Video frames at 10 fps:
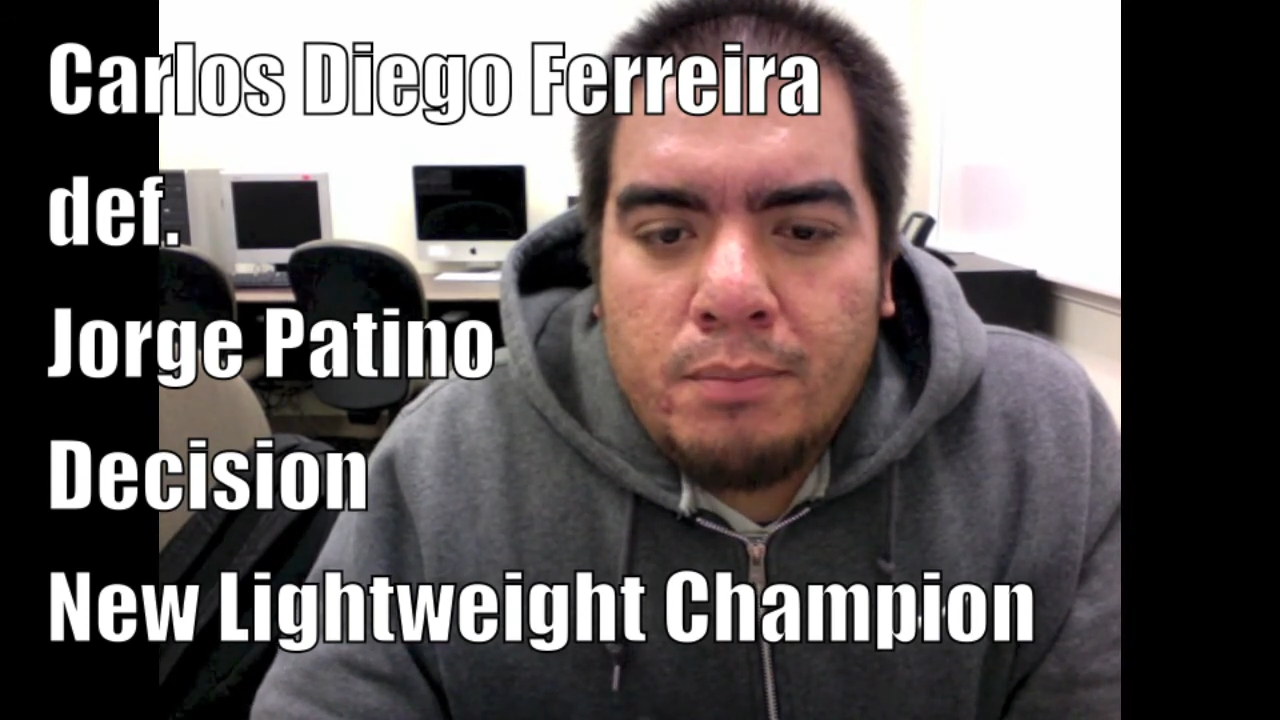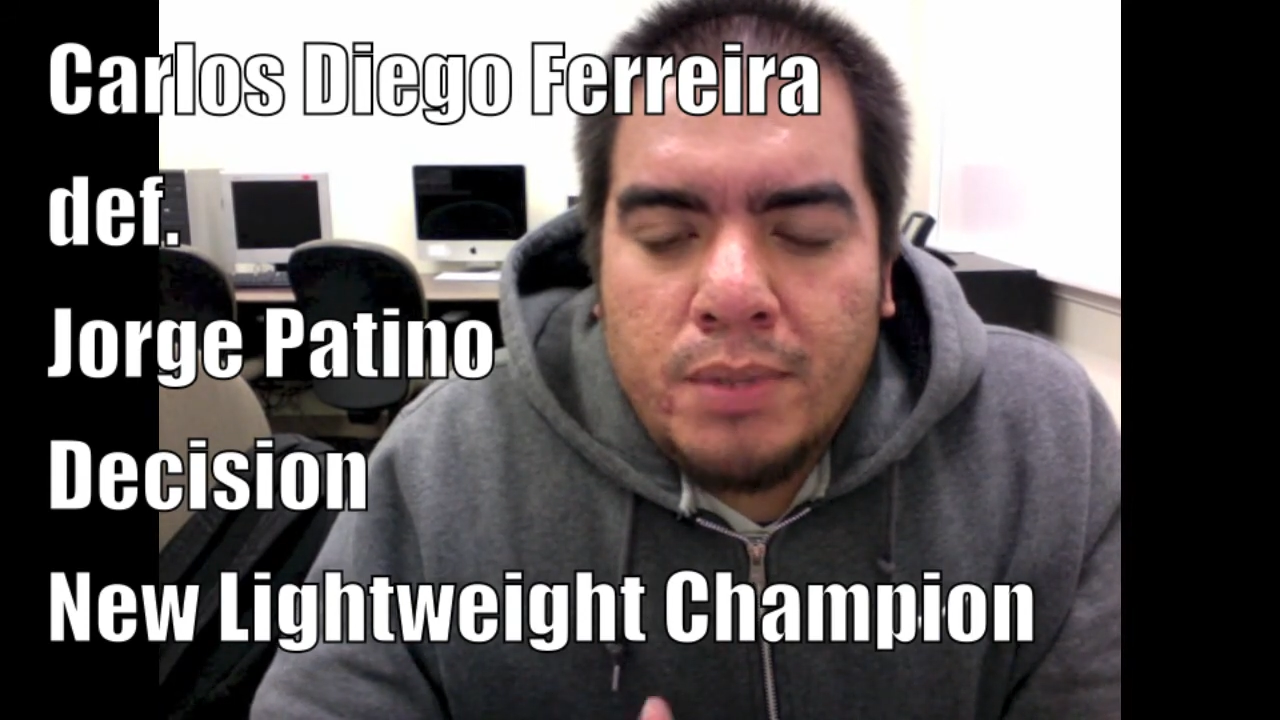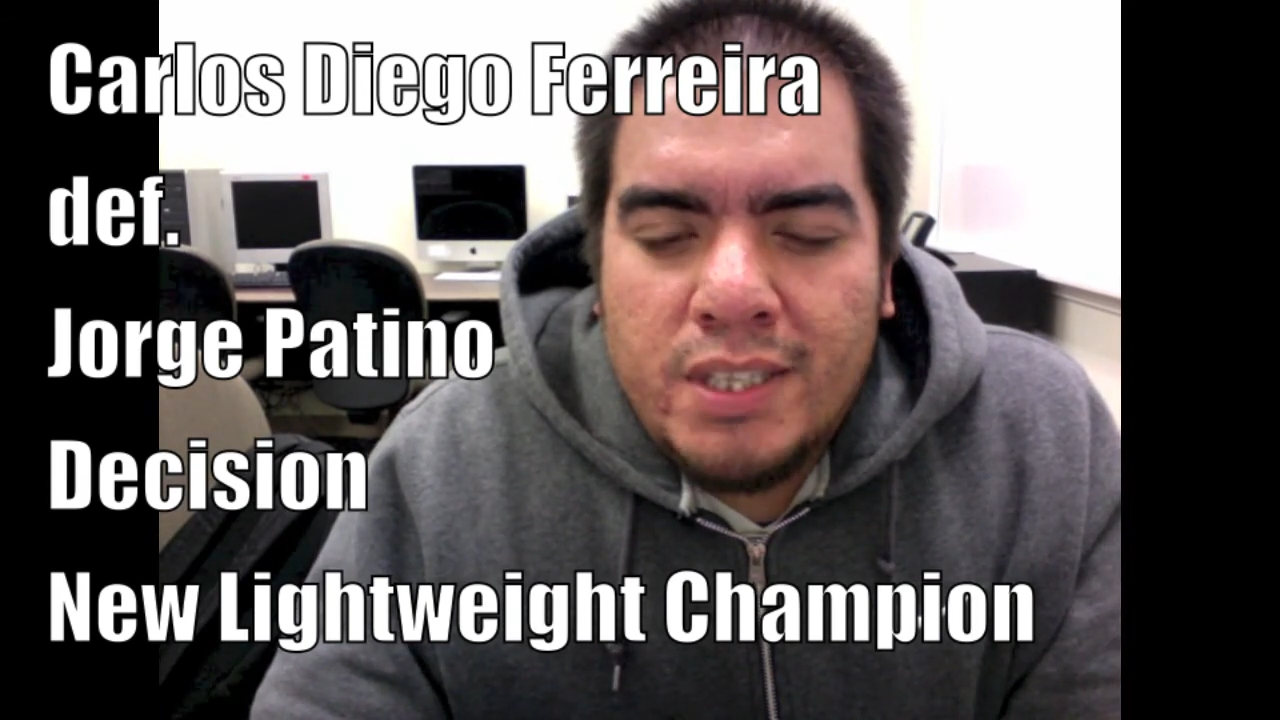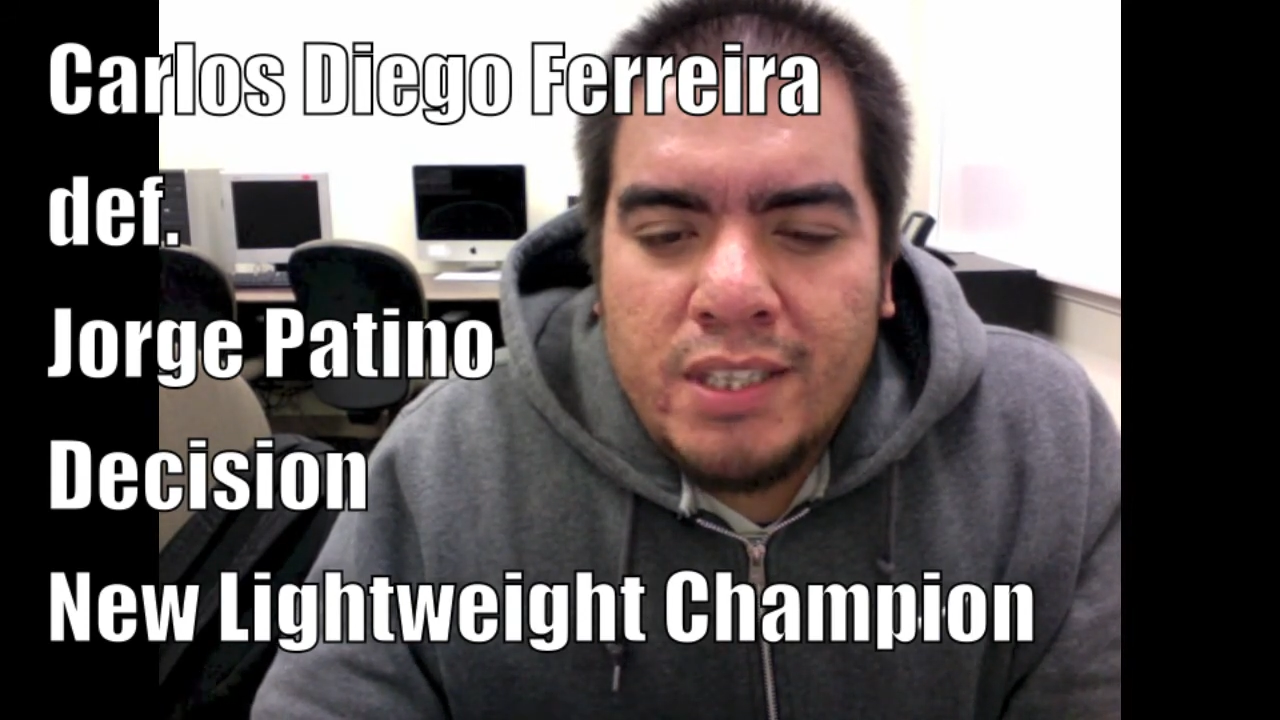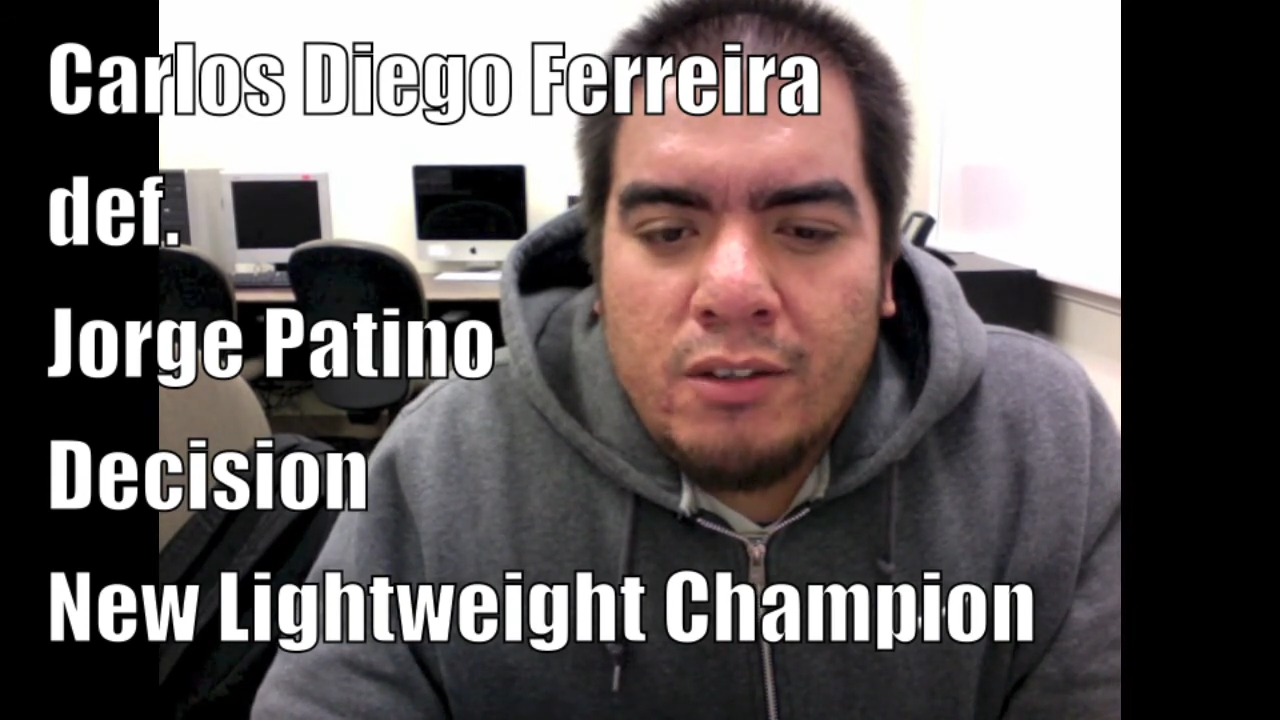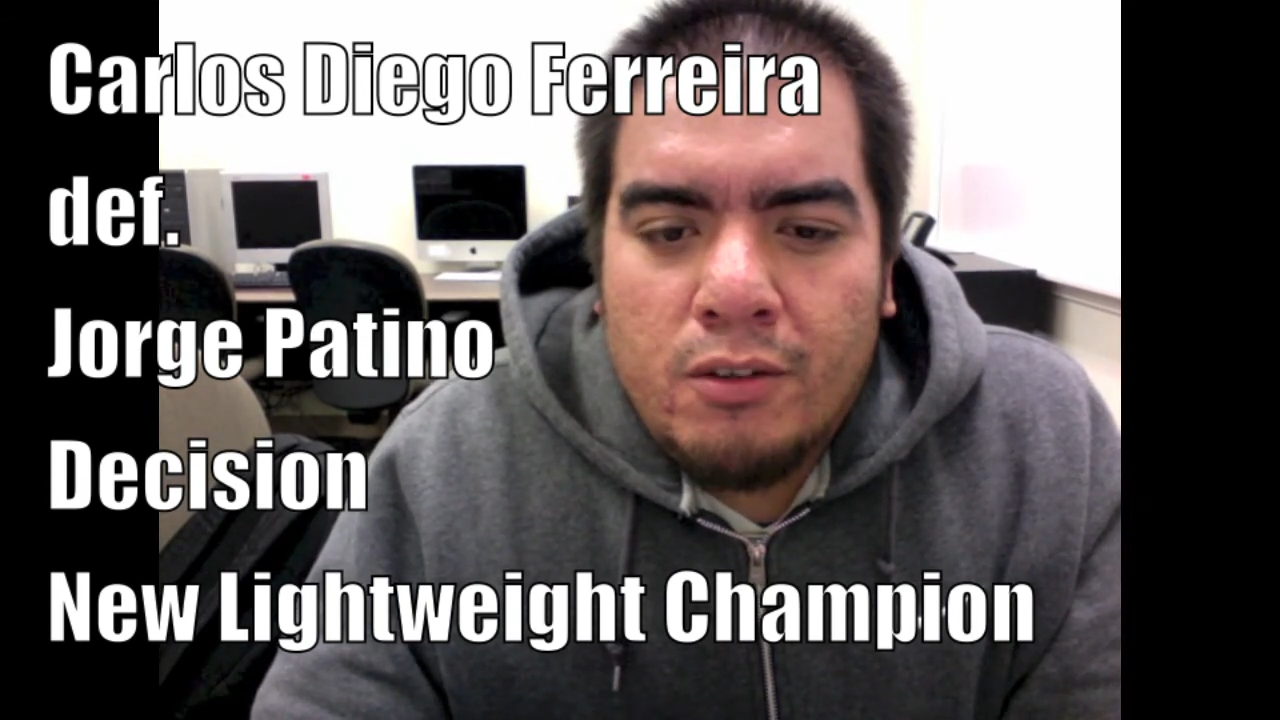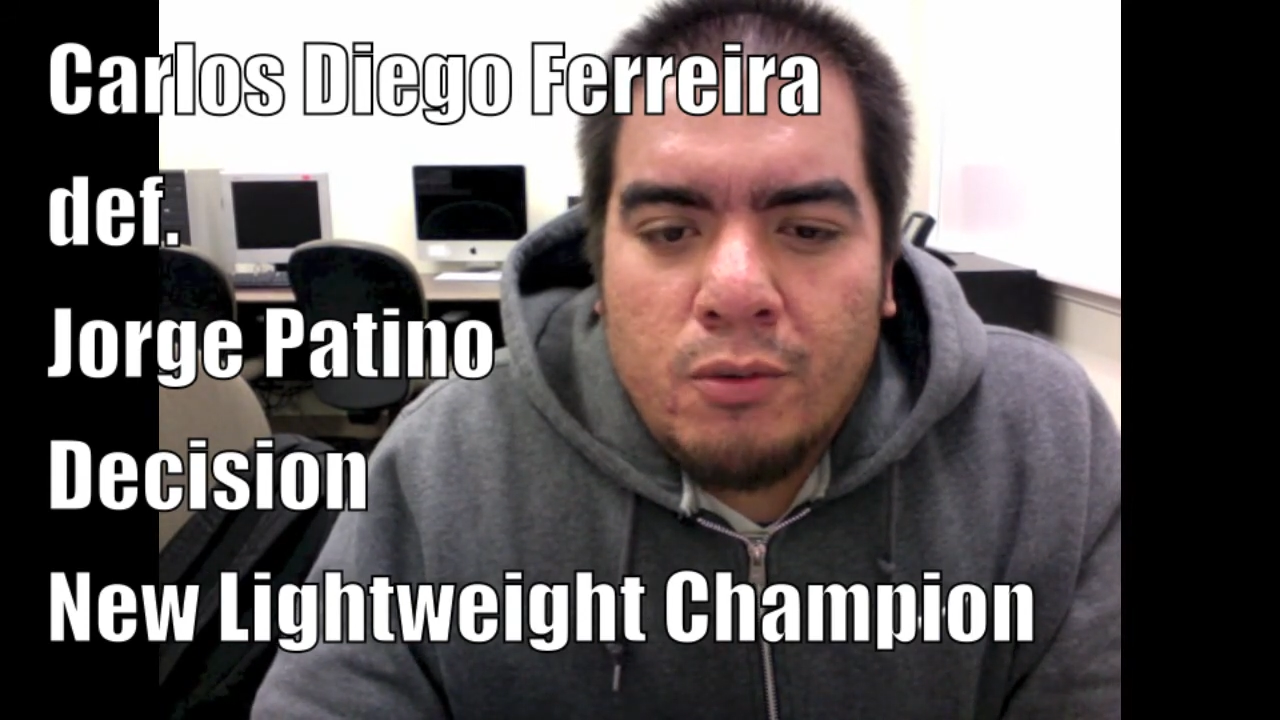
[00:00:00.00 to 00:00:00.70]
Patino to